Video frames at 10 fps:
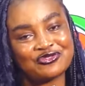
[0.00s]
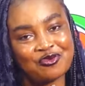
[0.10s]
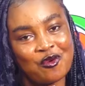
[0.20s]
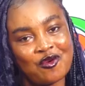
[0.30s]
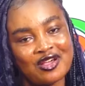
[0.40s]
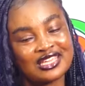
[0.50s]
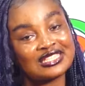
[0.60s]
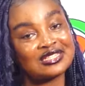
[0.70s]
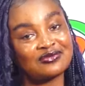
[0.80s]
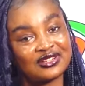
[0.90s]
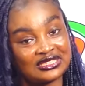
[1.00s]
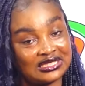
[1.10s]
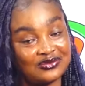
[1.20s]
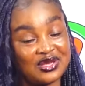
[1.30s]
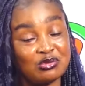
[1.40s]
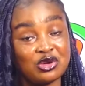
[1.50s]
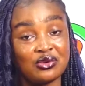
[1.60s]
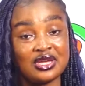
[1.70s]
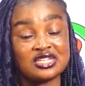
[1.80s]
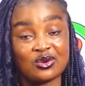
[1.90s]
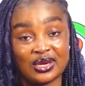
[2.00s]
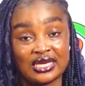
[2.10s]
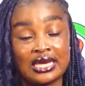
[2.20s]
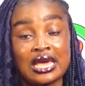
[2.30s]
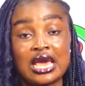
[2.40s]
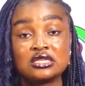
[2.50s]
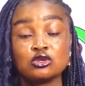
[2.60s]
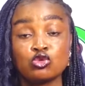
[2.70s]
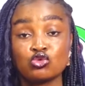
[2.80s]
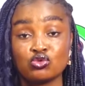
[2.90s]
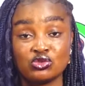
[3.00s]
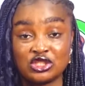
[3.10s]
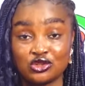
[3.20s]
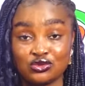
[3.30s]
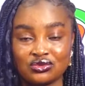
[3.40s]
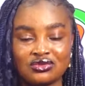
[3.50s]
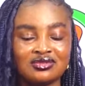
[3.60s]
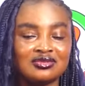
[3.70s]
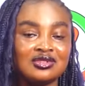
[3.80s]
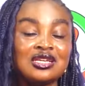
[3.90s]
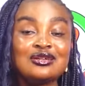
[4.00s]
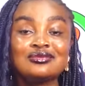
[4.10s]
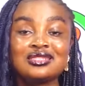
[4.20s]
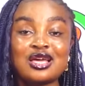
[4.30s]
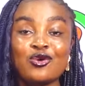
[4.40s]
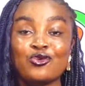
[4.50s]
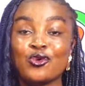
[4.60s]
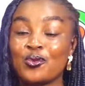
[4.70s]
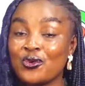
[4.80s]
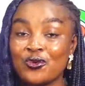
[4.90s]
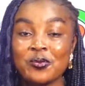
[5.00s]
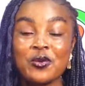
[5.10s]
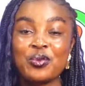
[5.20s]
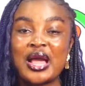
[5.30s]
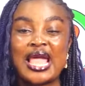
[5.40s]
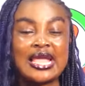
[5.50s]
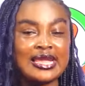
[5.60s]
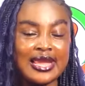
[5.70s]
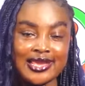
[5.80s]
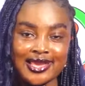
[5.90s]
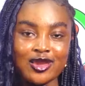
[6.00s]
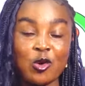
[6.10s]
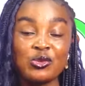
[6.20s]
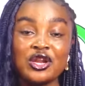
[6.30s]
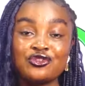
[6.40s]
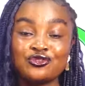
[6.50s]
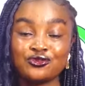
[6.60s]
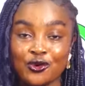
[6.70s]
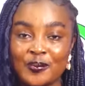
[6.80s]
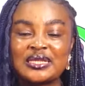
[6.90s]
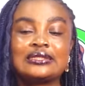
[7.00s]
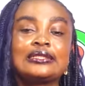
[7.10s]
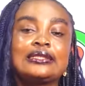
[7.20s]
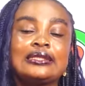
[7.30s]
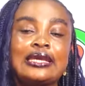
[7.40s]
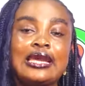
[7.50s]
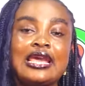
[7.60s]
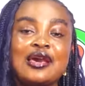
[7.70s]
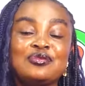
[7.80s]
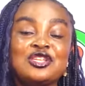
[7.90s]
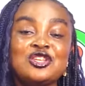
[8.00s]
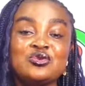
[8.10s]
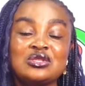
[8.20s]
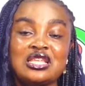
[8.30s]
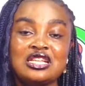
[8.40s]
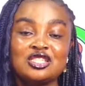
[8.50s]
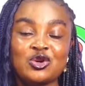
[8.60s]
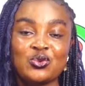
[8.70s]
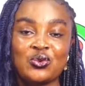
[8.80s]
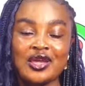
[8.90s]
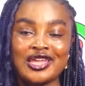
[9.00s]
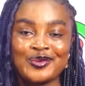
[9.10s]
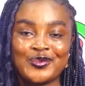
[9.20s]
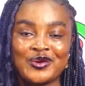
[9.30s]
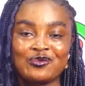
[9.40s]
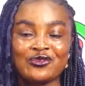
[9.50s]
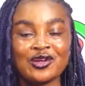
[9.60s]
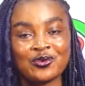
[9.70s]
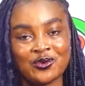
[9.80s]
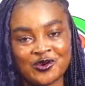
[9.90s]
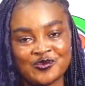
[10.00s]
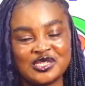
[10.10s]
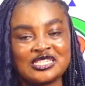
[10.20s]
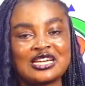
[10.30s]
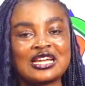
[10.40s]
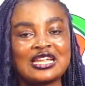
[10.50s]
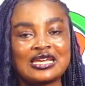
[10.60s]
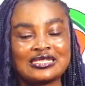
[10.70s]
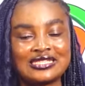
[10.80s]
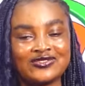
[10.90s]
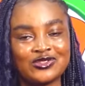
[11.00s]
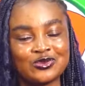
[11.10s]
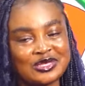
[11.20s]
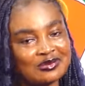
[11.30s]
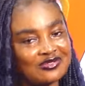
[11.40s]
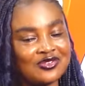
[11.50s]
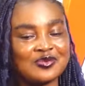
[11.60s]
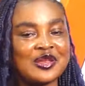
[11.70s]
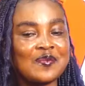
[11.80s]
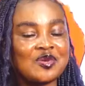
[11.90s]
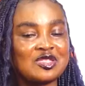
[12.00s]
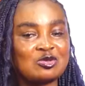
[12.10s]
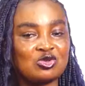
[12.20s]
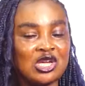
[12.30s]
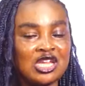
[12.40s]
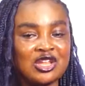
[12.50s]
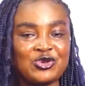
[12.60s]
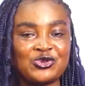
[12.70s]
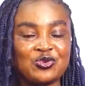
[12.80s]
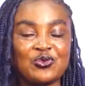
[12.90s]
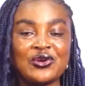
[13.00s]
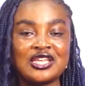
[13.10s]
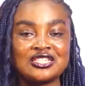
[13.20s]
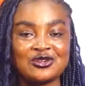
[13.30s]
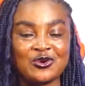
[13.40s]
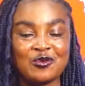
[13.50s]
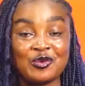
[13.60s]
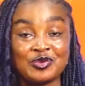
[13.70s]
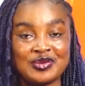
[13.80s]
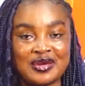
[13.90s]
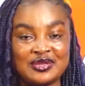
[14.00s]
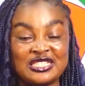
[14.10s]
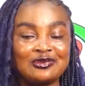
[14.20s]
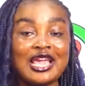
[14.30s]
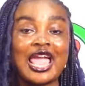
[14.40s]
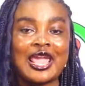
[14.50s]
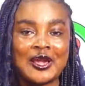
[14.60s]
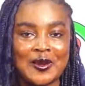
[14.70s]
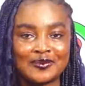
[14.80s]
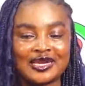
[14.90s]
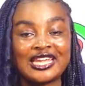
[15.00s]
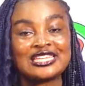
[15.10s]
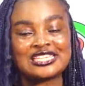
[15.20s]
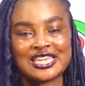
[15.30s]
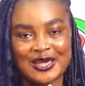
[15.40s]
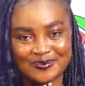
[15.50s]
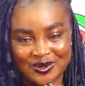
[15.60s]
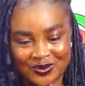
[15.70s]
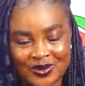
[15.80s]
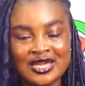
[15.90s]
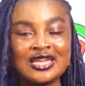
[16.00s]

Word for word: for Kisem fashion way, milk wage and wine, I saw Kukurumotino. We sound Omohobopa, and ye, Omone saw my sonny, and I'm the news there, though, at the Bremo or Media Ghana TV. So it's my former numbers now, no more Eddie, and come be a bit in me. I come a day among